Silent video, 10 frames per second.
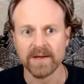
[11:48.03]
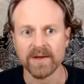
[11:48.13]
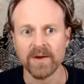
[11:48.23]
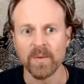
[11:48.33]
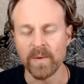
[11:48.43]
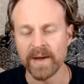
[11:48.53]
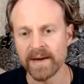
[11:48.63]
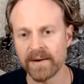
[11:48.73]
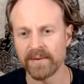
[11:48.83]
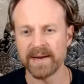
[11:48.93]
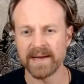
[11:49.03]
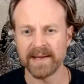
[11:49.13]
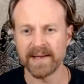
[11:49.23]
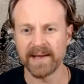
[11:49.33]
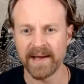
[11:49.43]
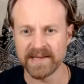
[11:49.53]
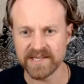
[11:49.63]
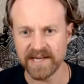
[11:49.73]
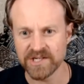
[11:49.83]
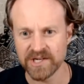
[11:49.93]
we're
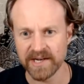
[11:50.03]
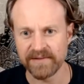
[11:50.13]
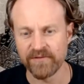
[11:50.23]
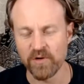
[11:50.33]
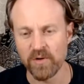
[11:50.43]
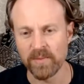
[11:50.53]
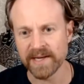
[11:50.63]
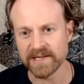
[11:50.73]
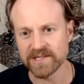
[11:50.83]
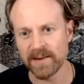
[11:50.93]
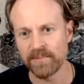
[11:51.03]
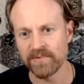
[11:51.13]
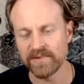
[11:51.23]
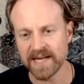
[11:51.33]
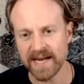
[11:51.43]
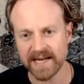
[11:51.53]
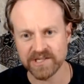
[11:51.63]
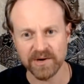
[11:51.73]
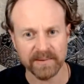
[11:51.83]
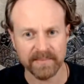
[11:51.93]
essentially forming a type of a
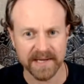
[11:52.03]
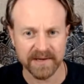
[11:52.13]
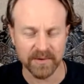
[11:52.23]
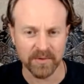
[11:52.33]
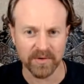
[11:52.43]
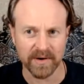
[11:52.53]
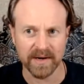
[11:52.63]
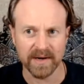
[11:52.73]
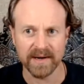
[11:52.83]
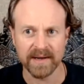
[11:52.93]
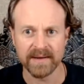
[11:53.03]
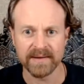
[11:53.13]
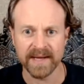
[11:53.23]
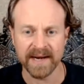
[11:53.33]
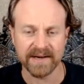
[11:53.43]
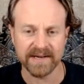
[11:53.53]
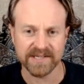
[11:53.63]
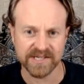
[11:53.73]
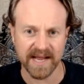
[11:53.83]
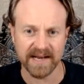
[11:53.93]
taxonomy or an
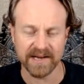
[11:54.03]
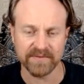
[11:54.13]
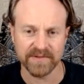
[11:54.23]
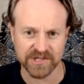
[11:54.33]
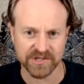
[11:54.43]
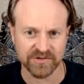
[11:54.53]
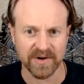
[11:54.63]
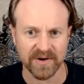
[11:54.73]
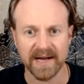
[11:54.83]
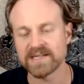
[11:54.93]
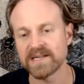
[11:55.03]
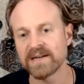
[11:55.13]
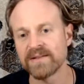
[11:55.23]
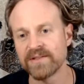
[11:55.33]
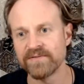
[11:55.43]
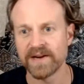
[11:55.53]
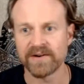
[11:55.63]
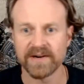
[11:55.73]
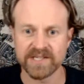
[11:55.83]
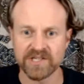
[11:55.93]
understanding of the strata, the
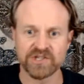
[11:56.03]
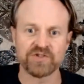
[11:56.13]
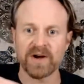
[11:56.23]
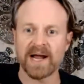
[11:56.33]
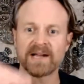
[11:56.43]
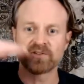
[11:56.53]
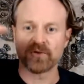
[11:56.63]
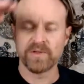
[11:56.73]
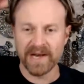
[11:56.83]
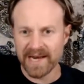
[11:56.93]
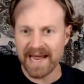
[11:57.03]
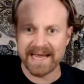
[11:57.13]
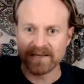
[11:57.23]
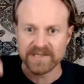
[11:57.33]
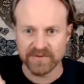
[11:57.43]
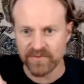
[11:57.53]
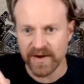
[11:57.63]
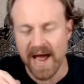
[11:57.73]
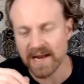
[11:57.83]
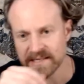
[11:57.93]
various strata or the layers of
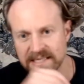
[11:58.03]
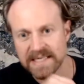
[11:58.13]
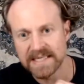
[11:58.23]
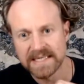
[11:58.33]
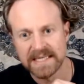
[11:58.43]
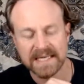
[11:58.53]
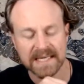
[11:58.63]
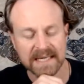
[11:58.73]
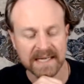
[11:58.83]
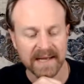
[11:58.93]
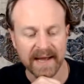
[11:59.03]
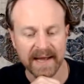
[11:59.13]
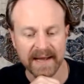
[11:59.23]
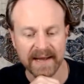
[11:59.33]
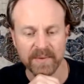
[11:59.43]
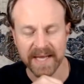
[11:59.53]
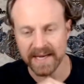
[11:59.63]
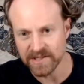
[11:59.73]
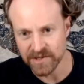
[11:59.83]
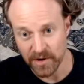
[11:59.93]
reality. And we're
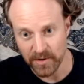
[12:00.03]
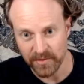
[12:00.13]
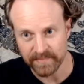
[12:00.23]
getting to know them.